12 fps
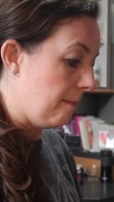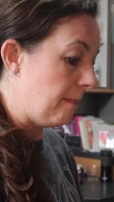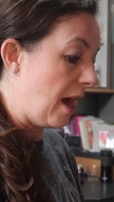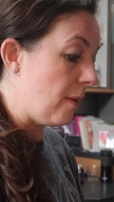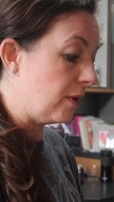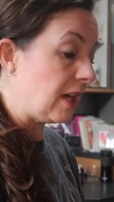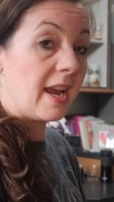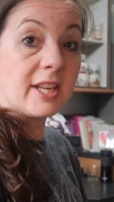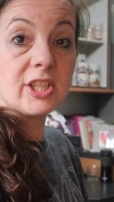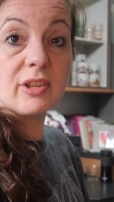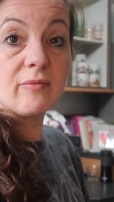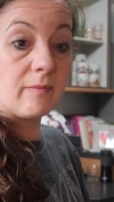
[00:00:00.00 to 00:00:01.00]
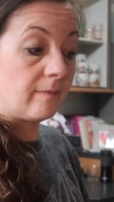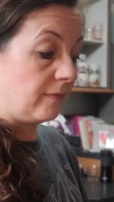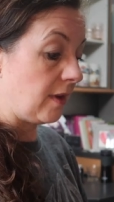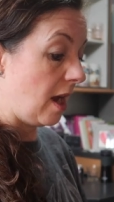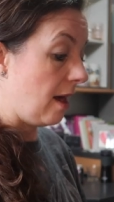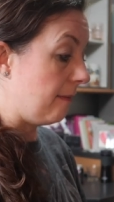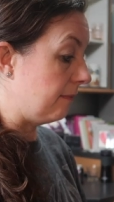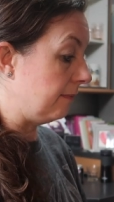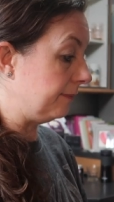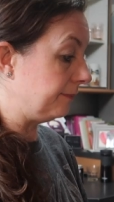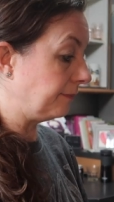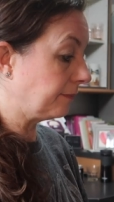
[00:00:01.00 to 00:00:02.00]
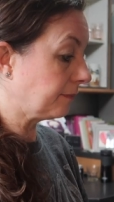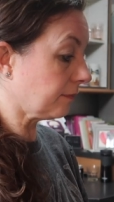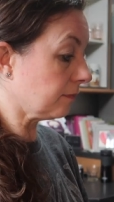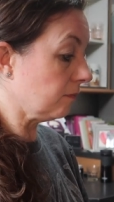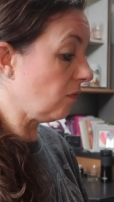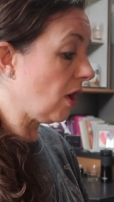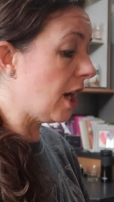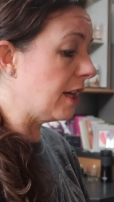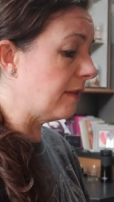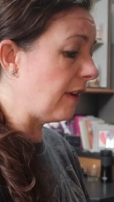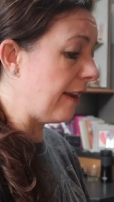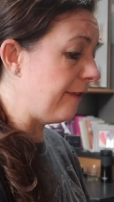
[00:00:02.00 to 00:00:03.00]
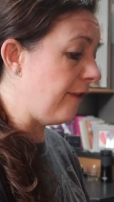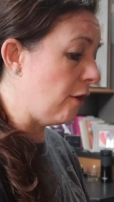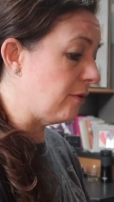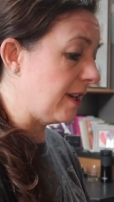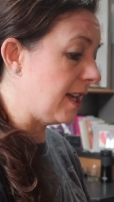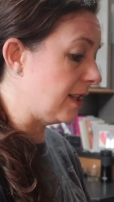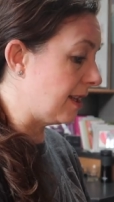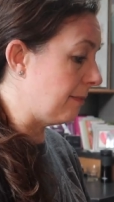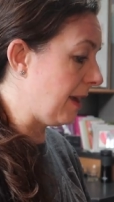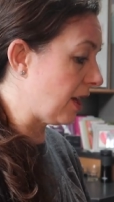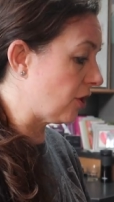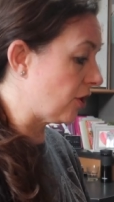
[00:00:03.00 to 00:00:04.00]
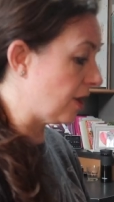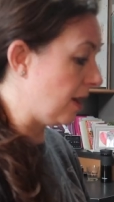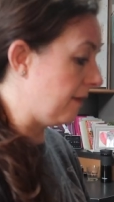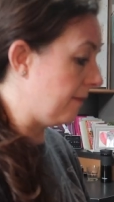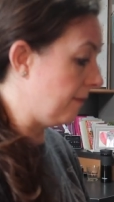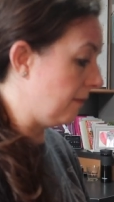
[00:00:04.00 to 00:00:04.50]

but I would like to um, kind of like fold it into the mixture.